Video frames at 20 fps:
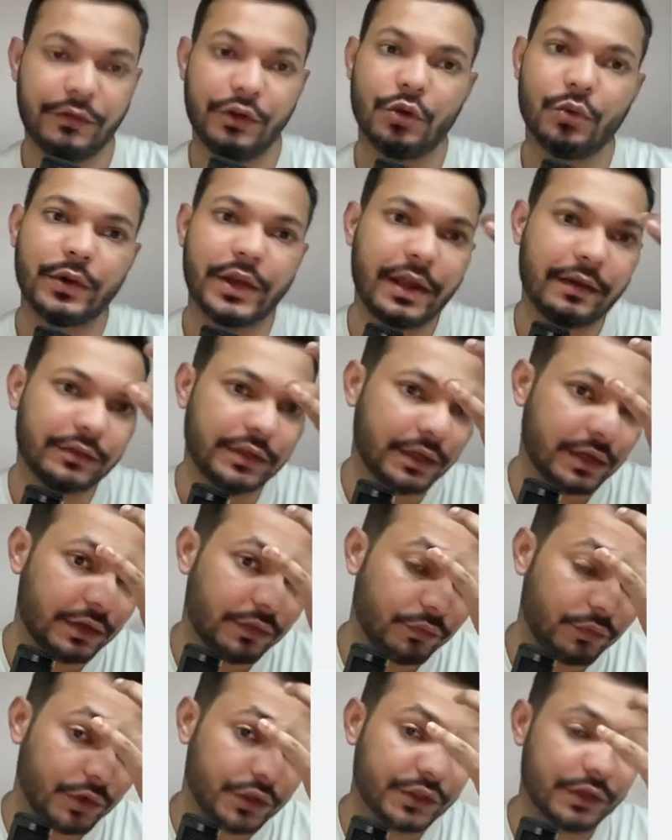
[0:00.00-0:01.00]
We don't have the
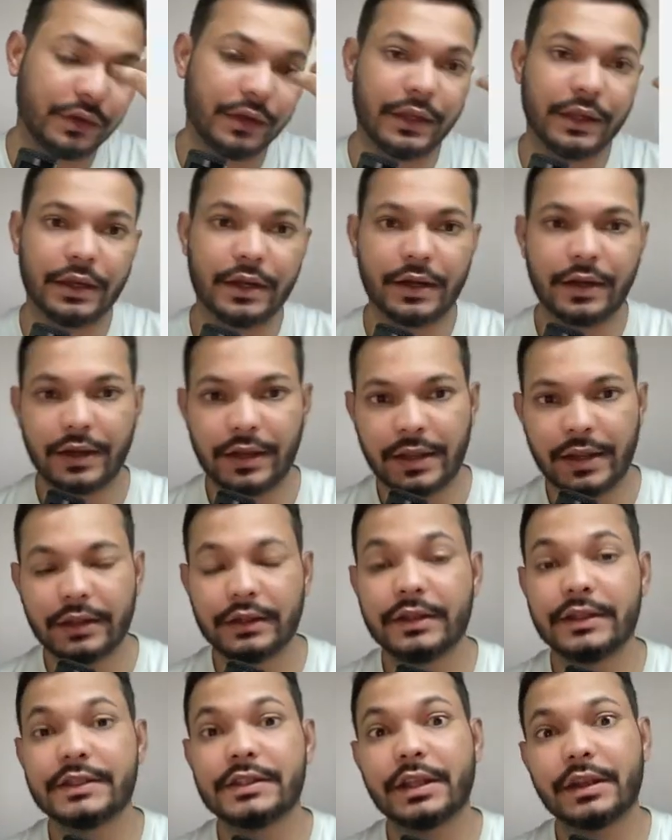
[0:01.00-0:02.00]
conversion linker
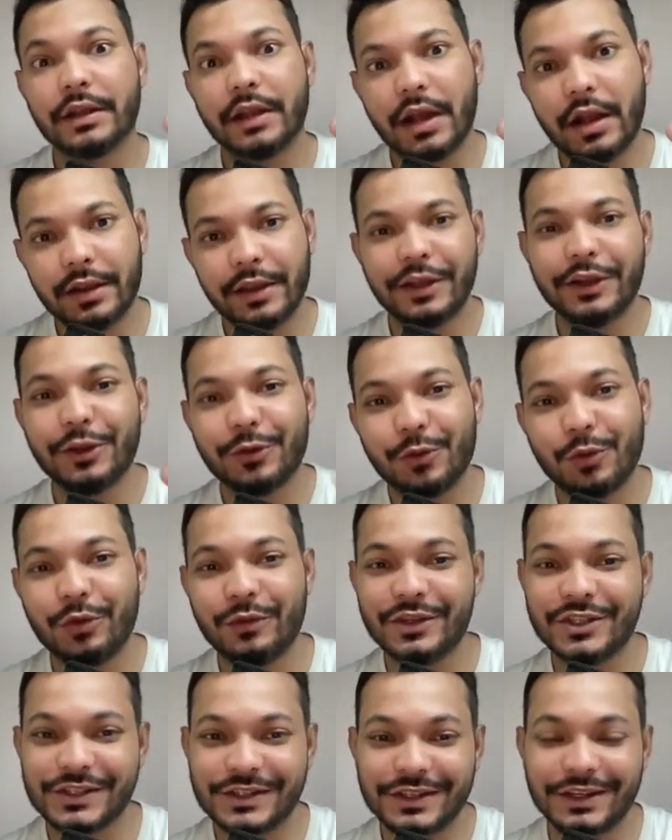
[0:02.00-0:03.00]
tag. This is again a
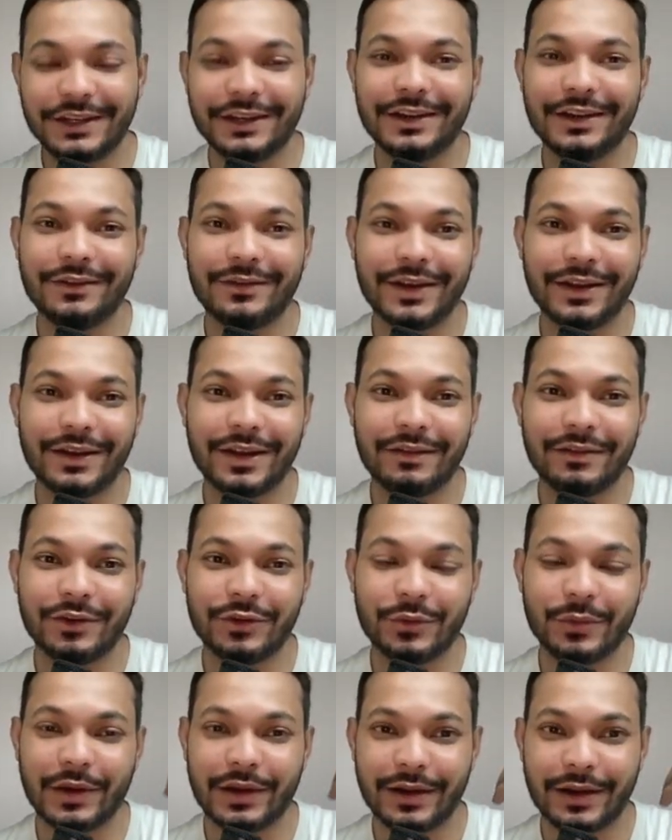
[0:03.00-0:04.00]
code which is needed whenever
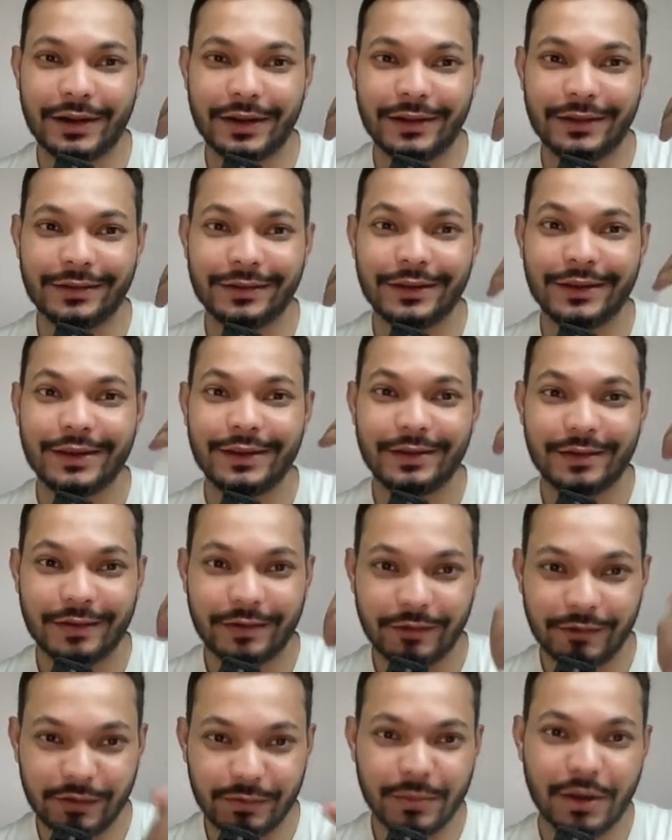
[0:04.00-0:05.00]
you are adding
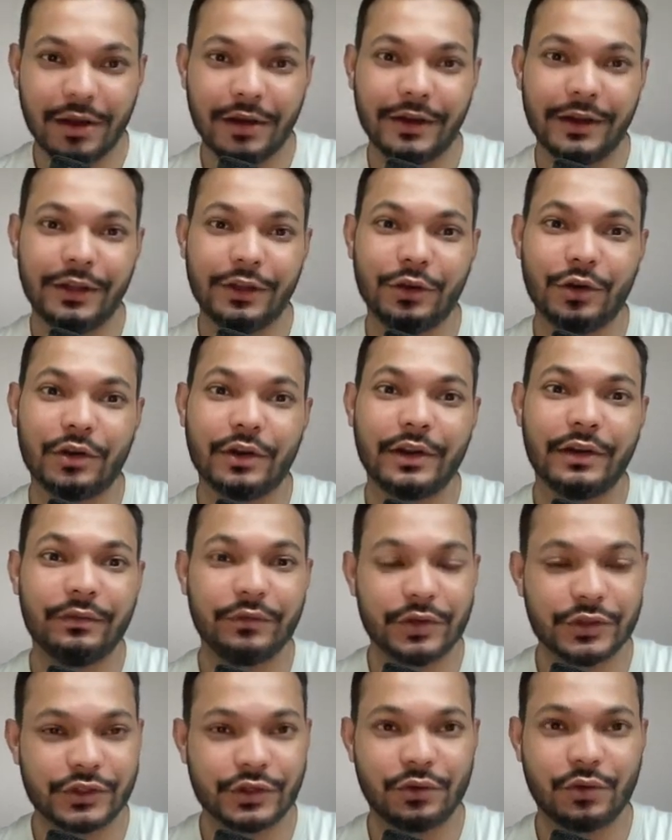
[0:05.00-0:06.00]
remarketing or
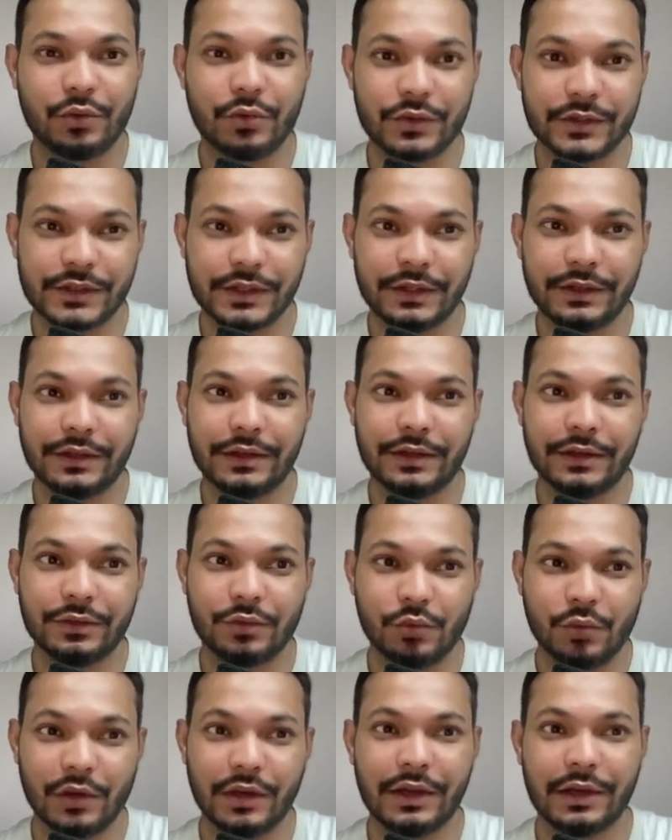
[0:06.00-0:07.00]
conversion codes in the
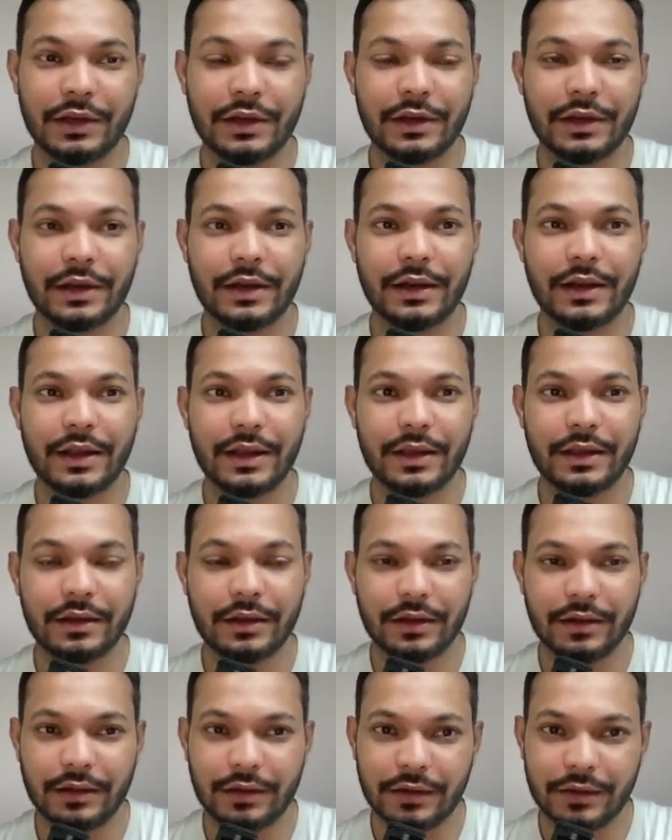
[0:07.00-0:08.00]
Google
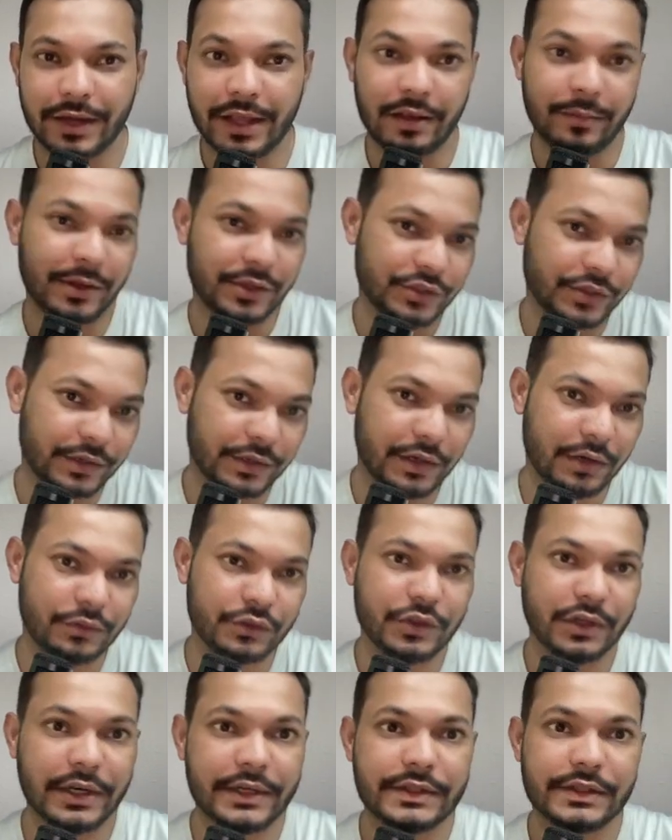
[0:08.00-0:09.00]
Tag Manager
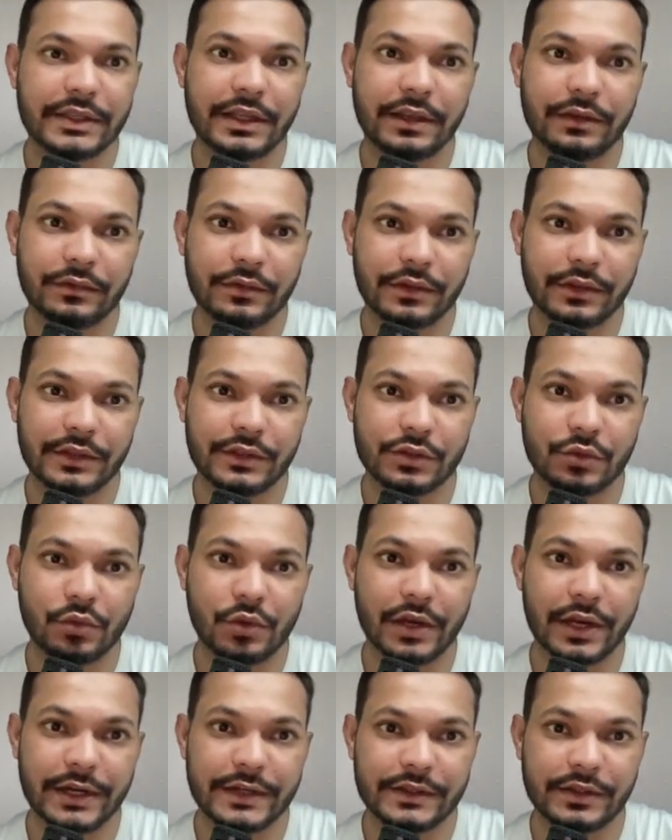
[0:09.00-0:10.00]
account. So let's save this
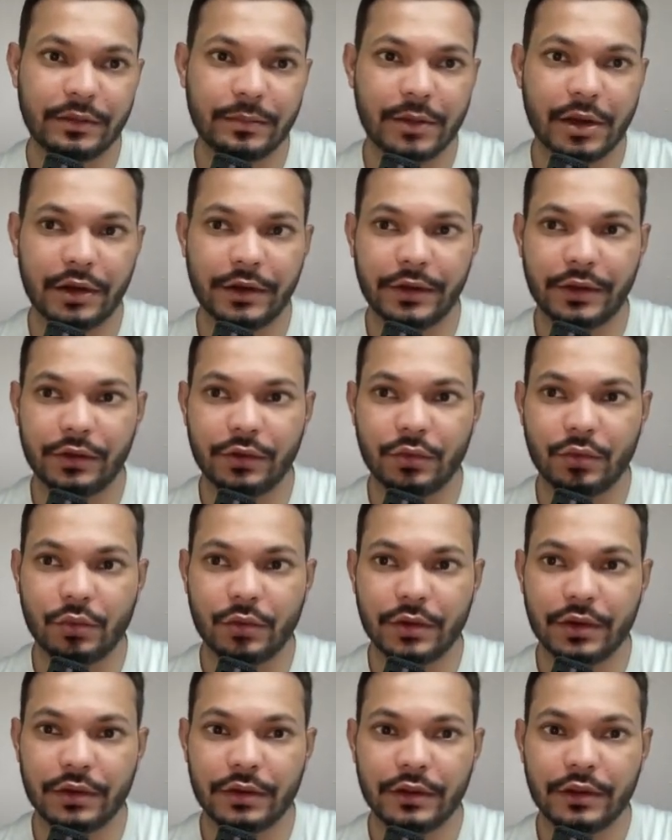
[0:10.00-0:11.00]
Google Ads remarketing
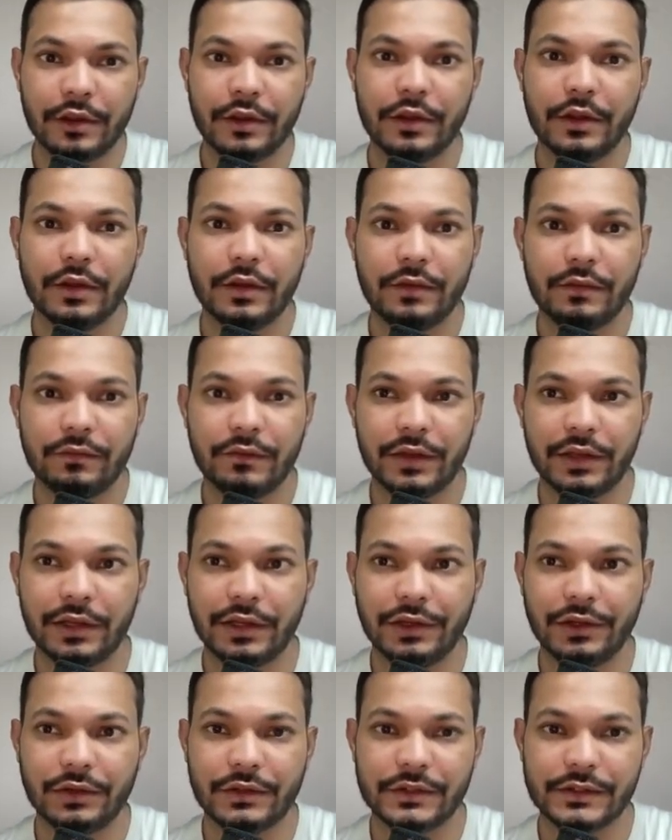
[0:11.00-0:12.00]
code. We
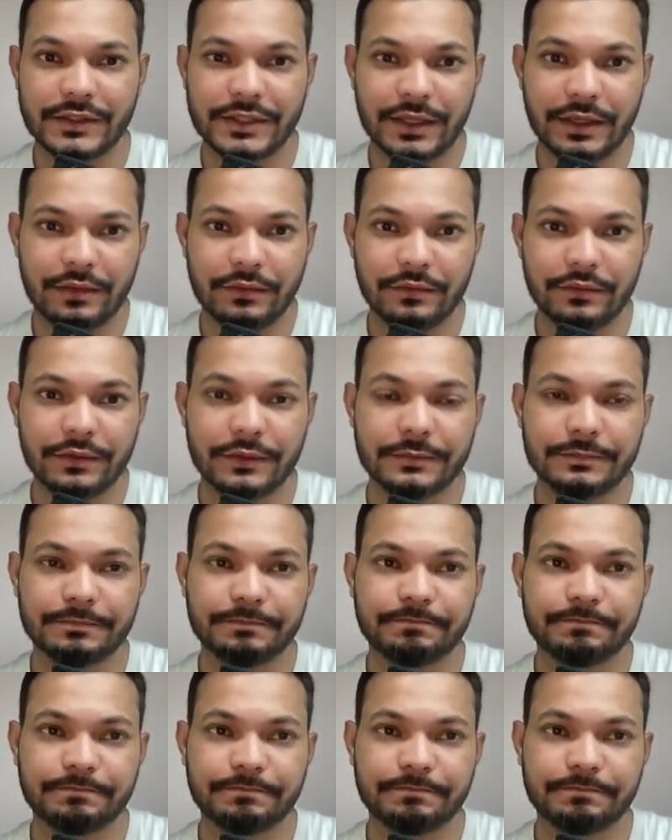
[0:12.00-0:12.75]
click on save.